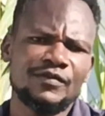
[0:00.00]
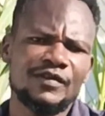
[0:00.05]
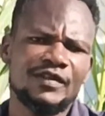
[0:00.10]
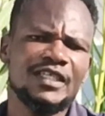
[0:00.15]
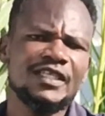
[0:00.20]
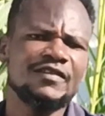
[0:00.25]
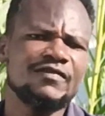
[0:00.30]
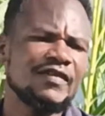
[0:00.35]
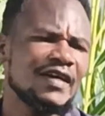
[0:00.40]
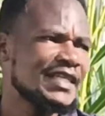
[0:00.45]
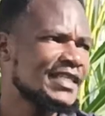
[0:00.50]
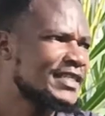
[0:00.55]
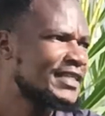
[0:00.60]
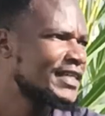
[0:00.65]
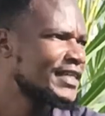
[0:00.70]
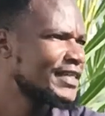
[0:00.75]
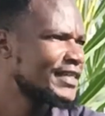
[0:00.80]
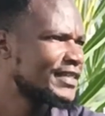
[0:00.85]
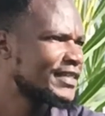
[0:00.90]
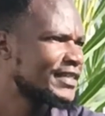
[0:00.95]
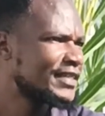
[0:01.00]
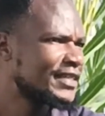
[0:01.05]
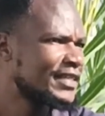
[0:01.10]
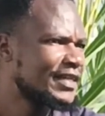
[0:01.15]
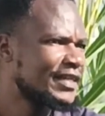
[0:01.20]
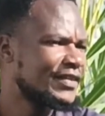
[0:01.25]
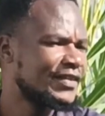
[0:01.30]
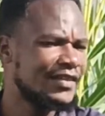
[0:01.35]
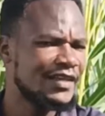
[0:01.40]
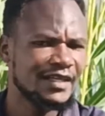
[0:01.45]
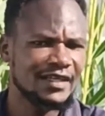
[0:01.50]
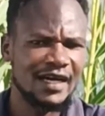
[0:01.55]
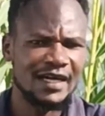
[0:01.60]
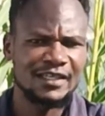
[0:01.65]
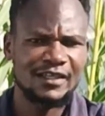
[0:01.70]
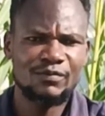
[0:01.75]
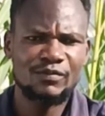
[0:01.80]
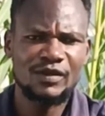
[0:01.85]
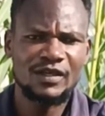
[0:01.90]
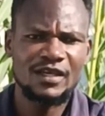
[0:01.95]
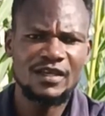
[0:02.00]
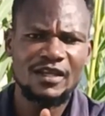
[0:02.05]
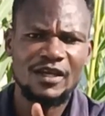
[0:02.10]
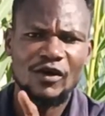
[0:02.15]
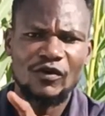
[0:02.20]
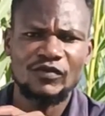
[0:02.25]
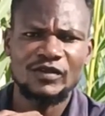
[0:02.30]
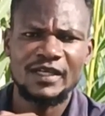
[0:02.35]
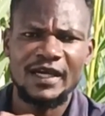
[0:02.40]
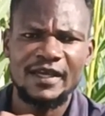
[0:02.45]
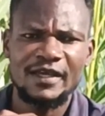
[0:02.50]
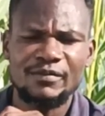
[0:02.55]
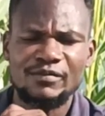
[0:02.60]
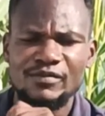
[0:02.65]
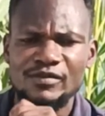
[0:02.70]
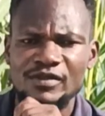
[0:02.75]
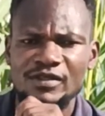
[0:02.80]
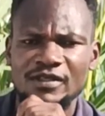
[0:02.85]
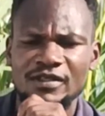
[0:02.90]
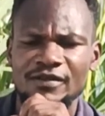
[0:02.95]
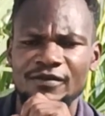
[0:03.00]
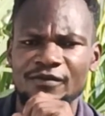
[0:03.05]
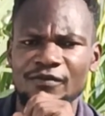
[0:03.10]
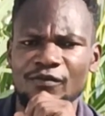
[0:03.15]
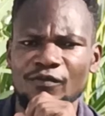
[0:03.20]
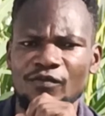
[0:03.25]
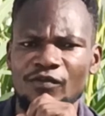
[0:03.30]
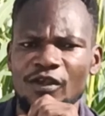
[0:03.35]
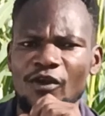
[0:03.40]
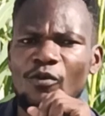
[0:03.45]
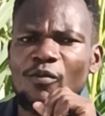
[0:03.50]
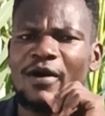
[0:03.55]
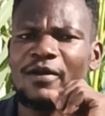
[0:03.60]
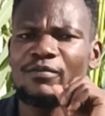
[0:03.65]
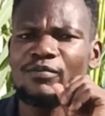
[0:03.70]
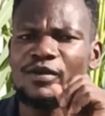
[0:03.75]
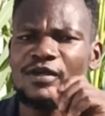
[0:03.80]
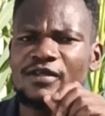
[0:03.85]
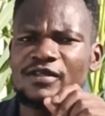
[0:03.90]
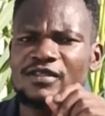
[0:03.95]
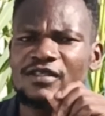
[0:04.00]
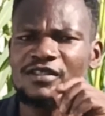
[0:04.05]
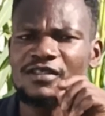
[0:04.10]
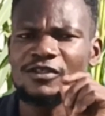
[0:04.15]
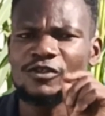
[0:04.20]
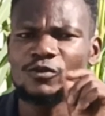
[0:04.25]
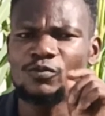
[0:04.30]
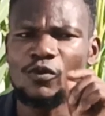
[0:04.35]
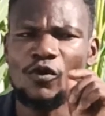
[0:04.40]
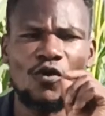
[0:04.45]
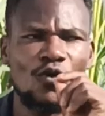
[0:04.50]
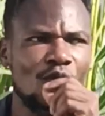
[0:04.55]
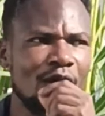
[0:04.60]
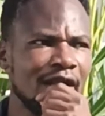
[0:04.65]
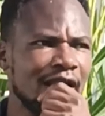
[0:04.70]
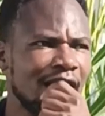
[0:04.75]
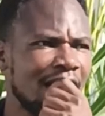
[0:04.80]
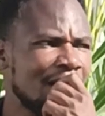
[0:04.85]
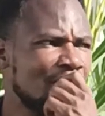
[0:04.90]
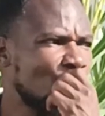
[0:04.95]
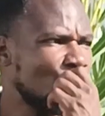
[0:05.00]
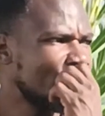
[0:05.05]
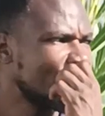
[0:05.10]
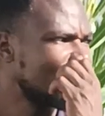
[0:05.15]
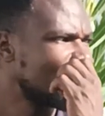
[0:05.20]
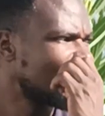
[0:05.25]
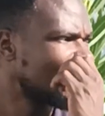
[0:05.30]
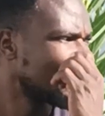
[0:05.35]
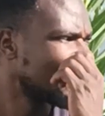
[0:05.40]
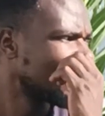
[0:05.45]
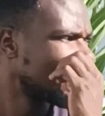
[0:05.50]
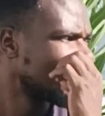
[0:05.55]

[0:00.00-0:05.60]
This verse says that at the beginning of times, human beings spoke one language.